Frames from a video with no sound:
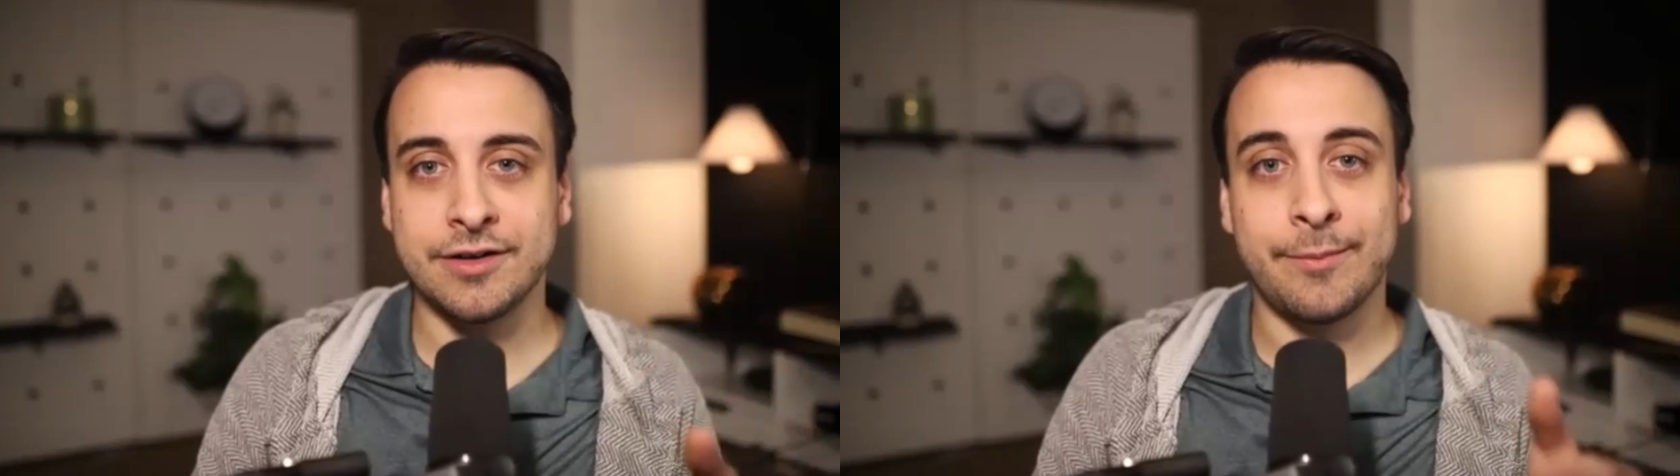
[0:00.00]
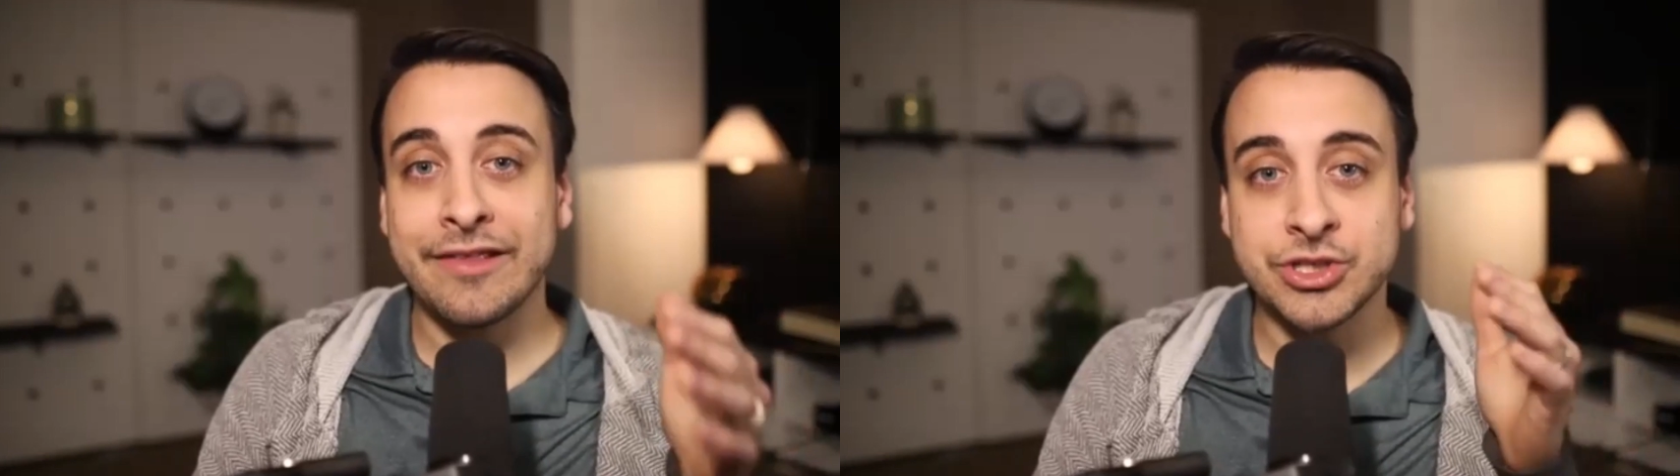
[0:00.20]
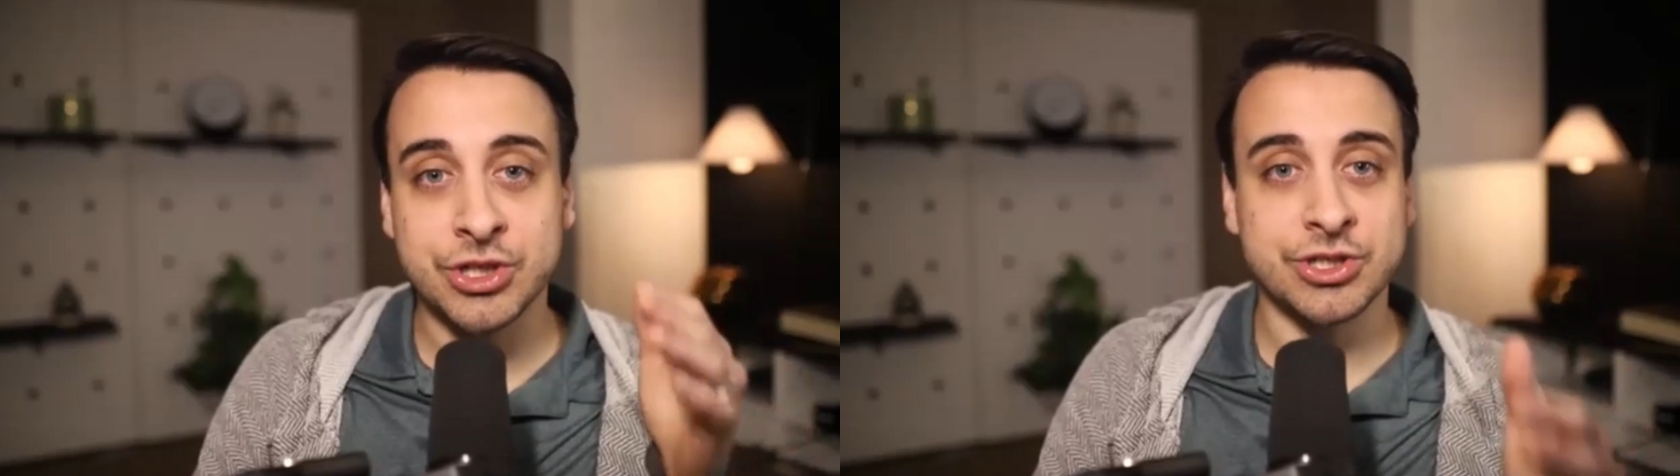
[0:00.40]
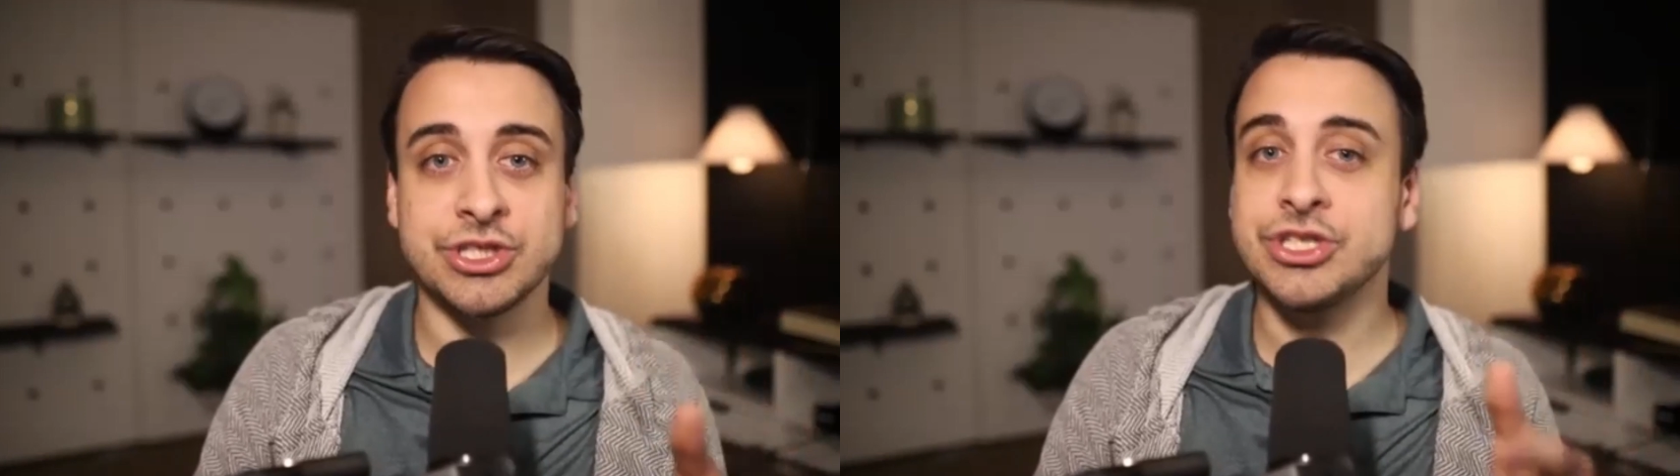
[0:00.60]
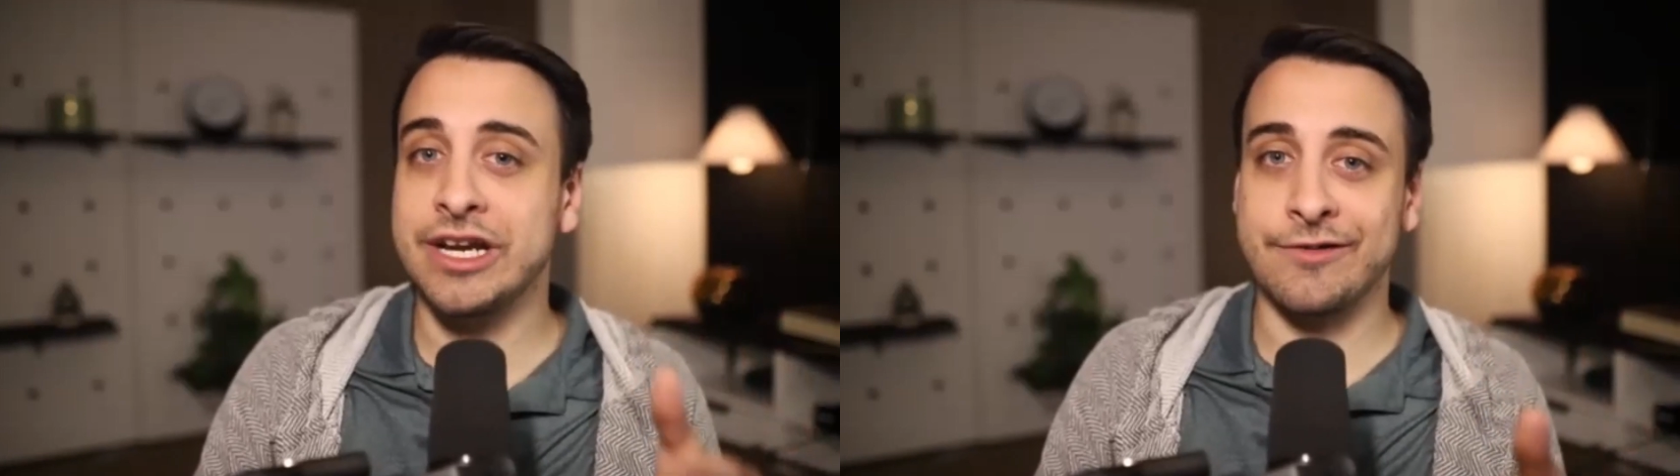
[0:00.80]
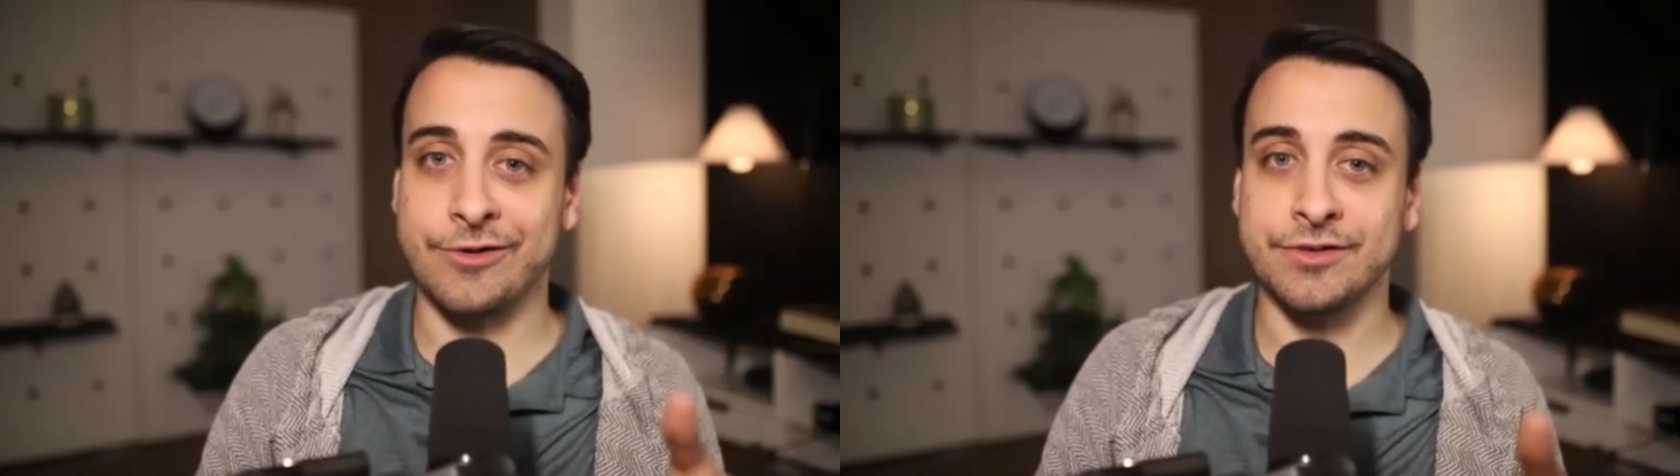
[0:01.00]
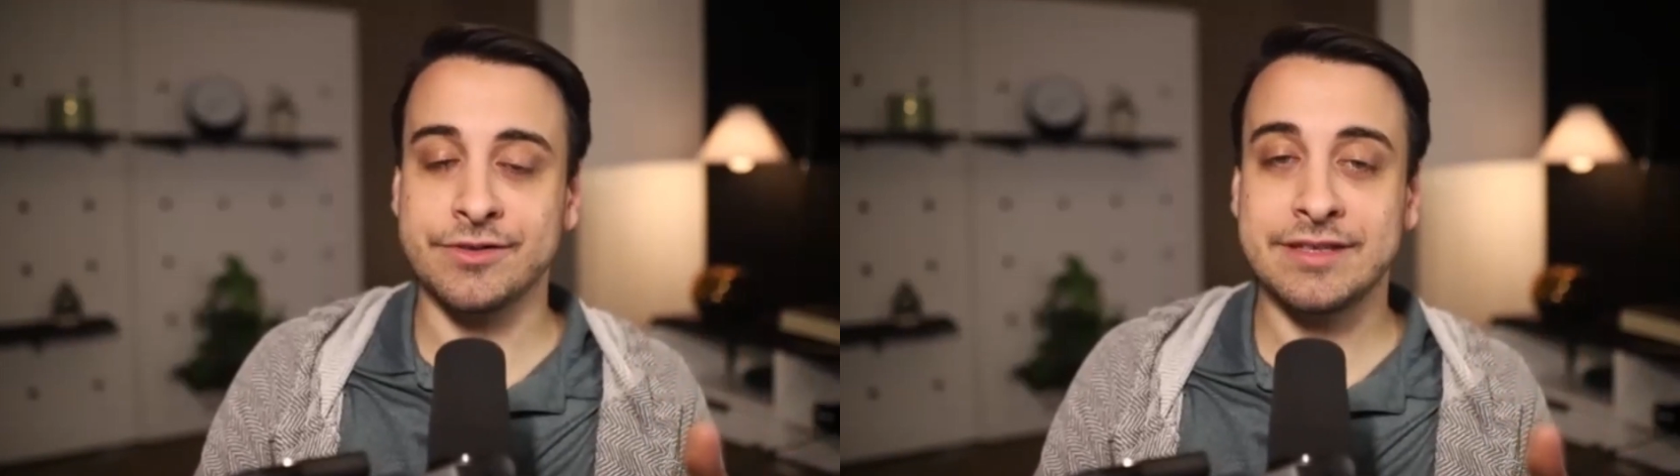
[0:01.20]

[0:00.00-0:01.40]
by the church in general